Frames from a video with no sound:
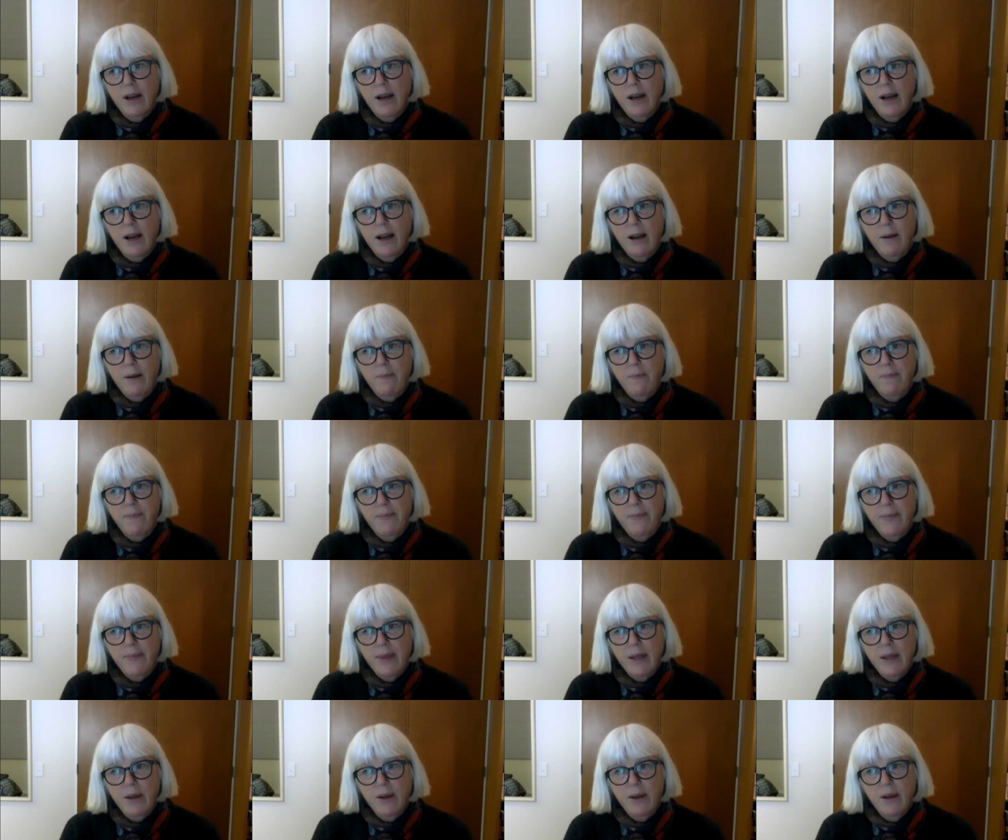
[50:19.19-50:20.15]
And
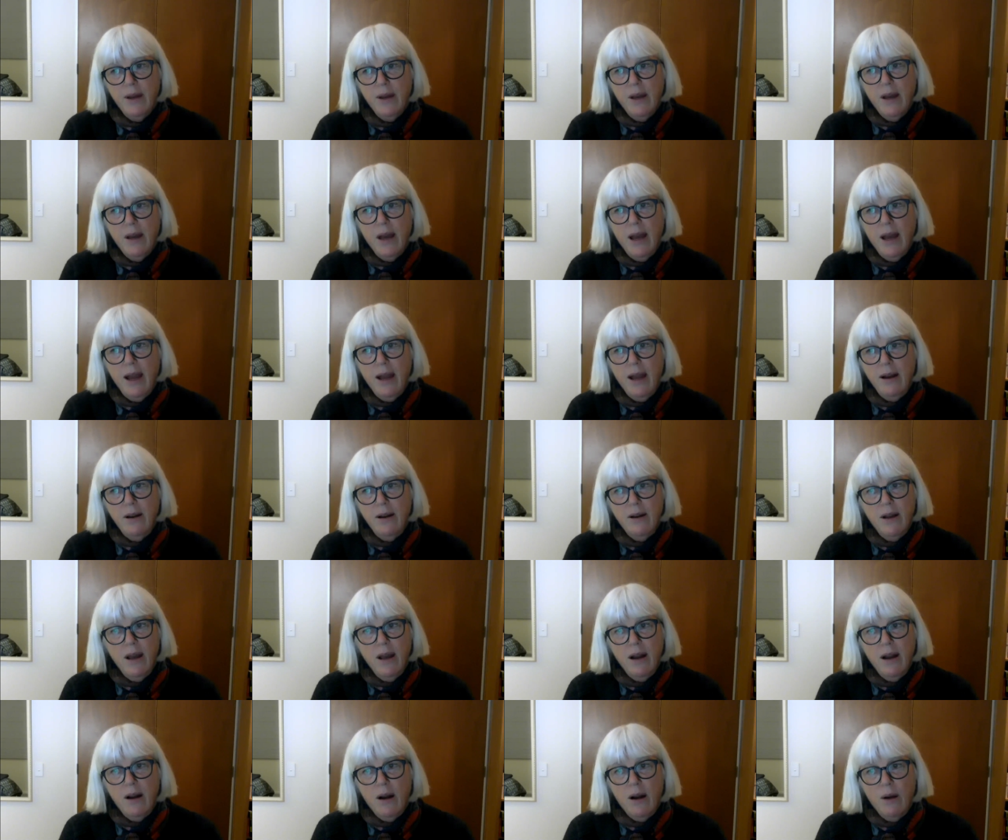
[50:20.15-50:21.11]

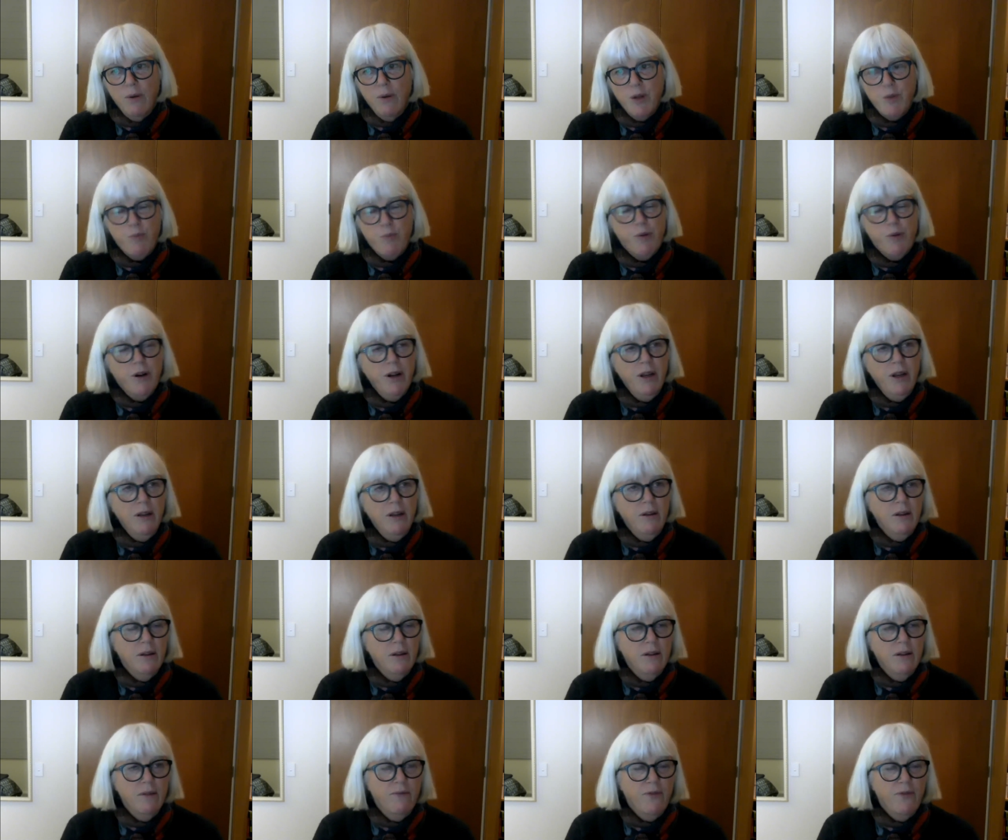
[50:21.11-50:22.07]
I was
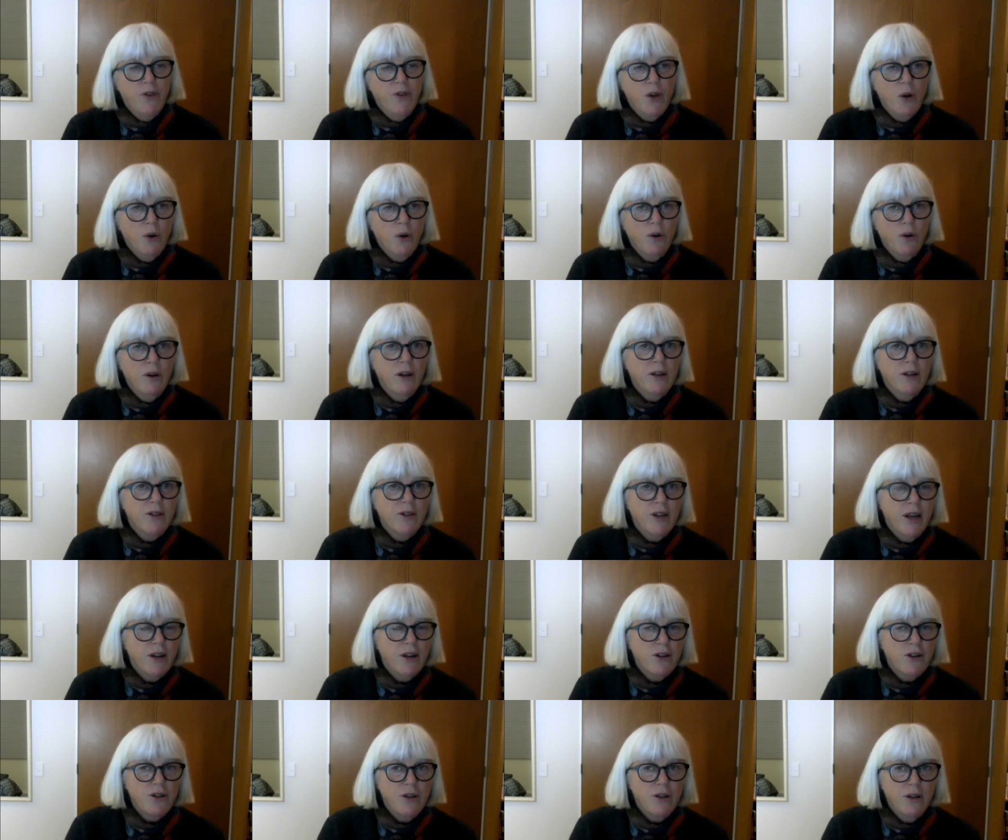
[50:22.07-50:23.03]
pretty furious
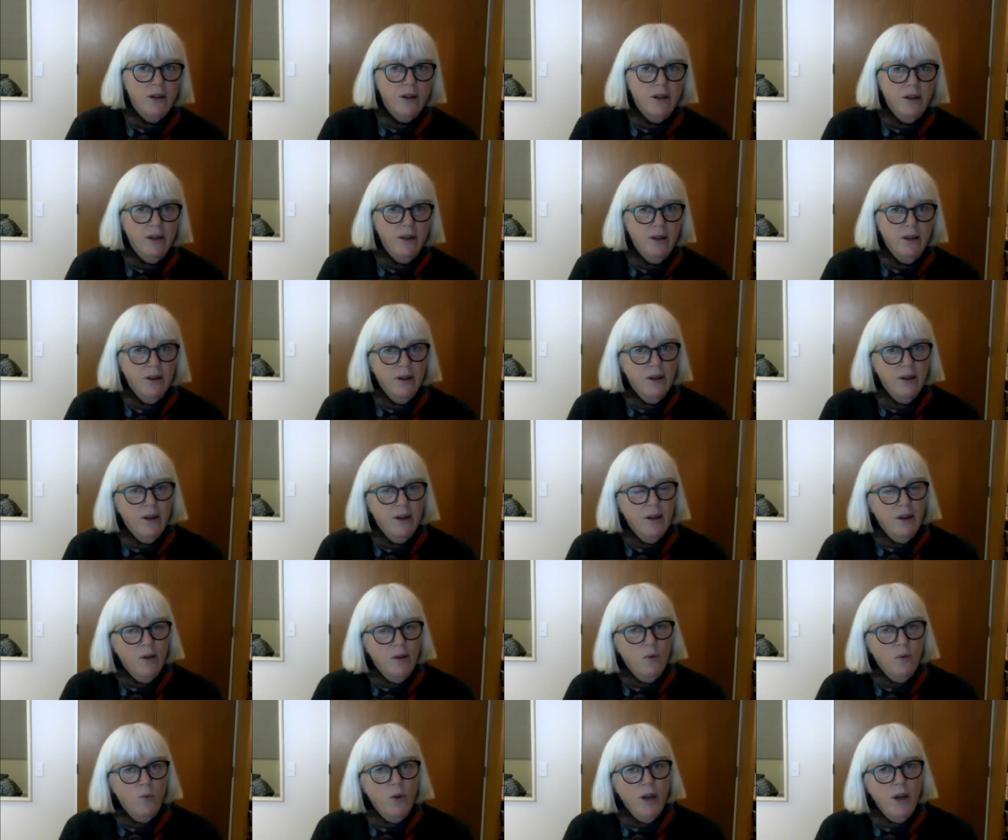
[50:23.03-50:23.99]
actually
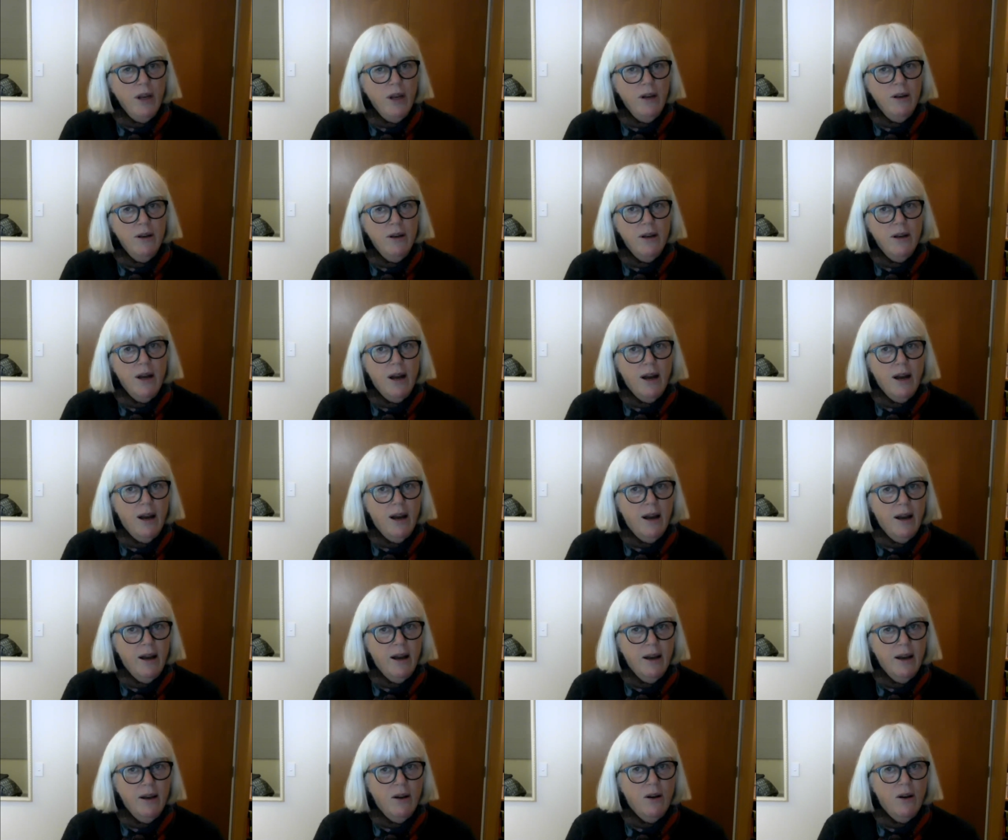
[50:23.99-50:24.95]
when
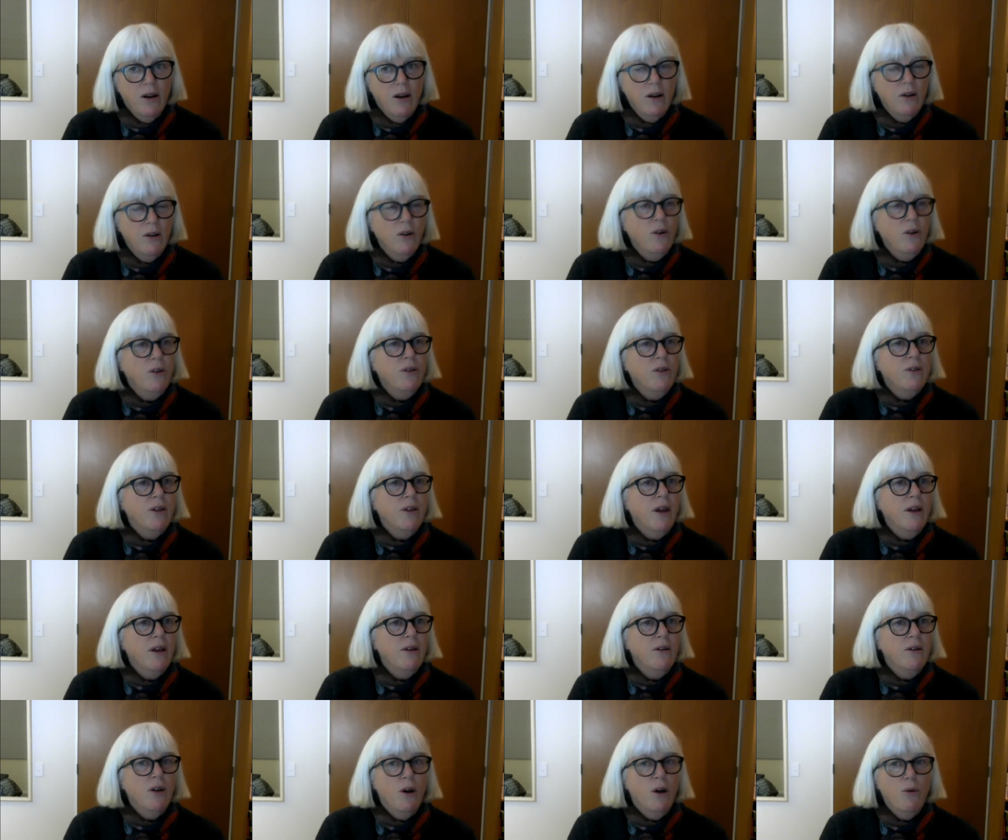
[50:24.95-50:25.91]
I learnt
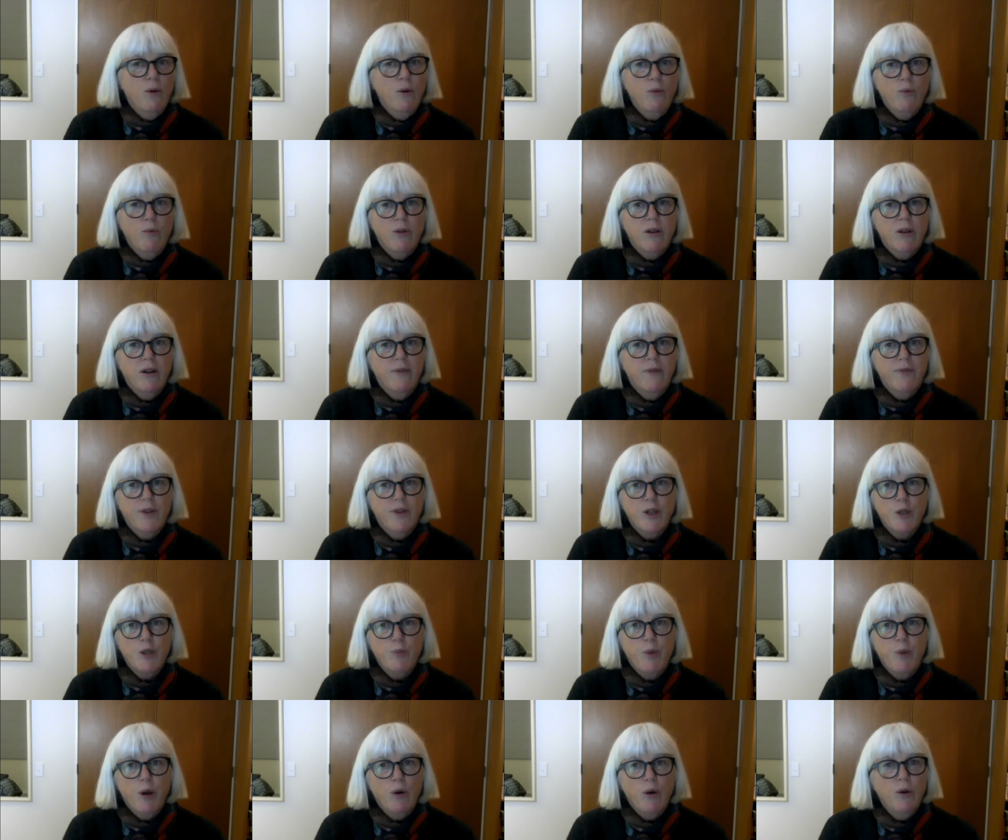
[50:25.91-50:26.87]
that no one with lived
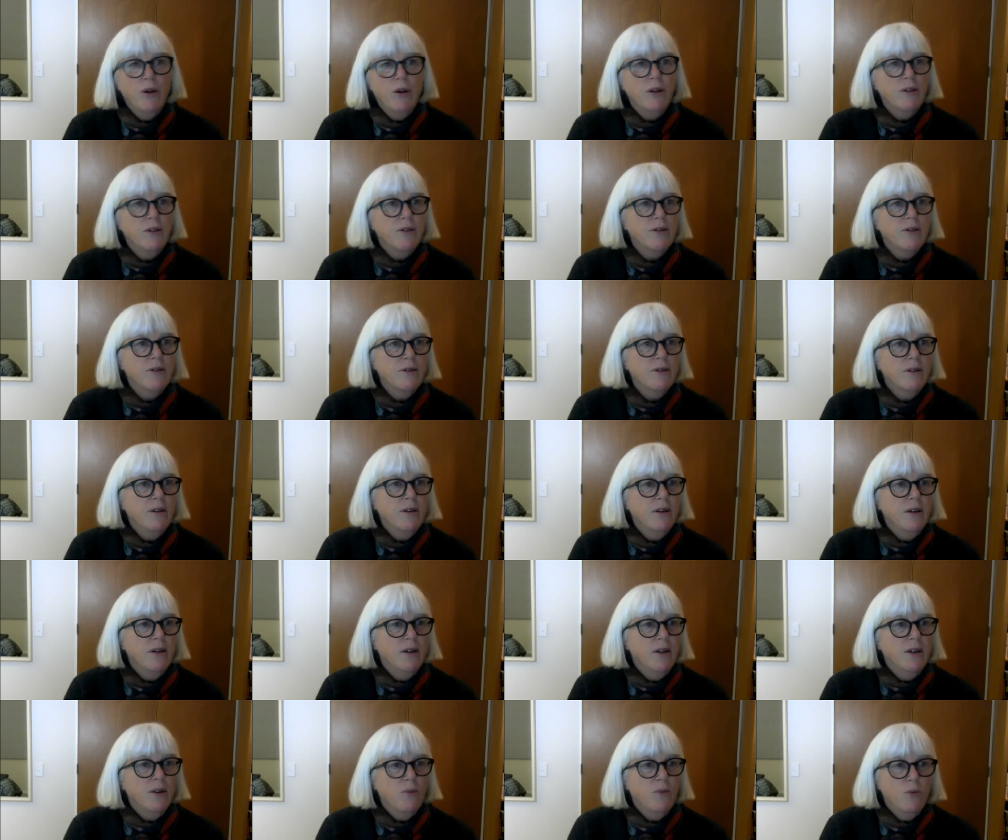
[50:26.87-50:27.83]
experience
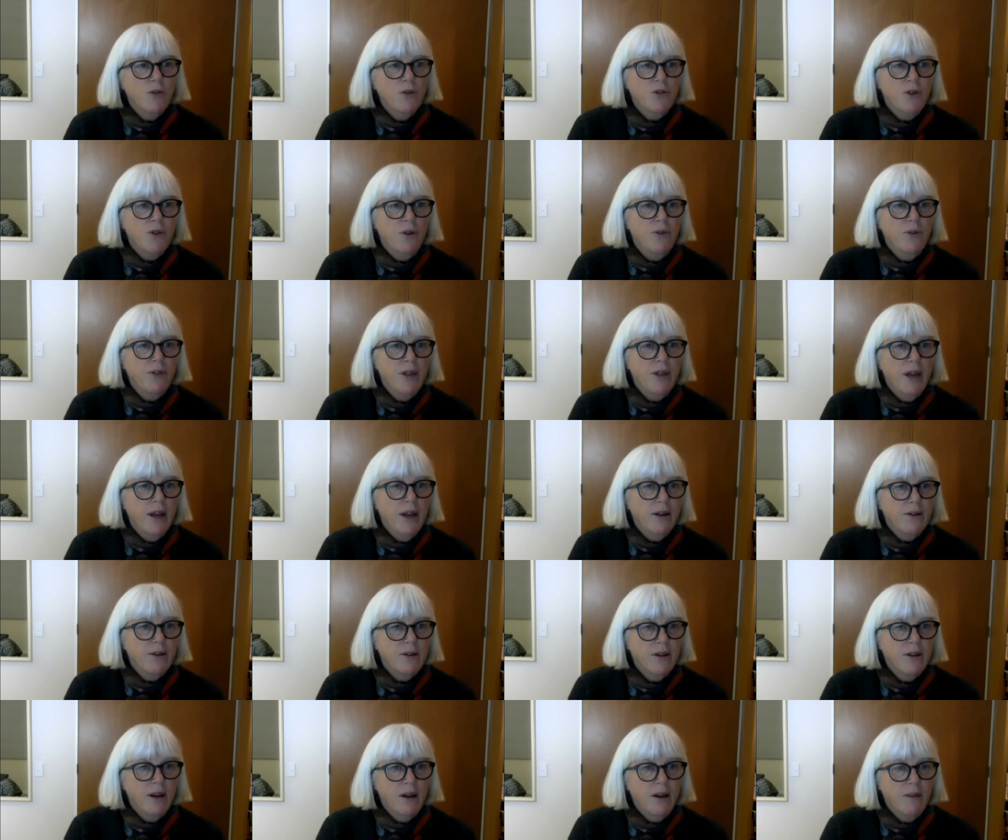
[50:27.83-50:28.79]
was on
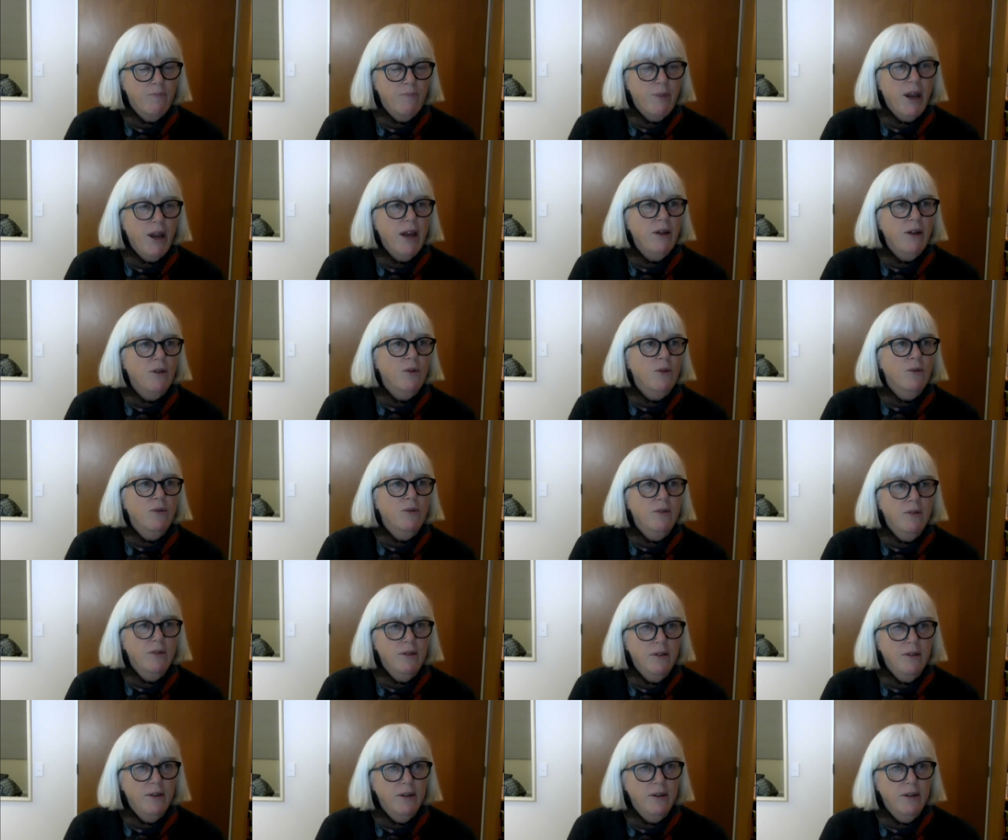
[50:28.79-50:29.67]
that panel.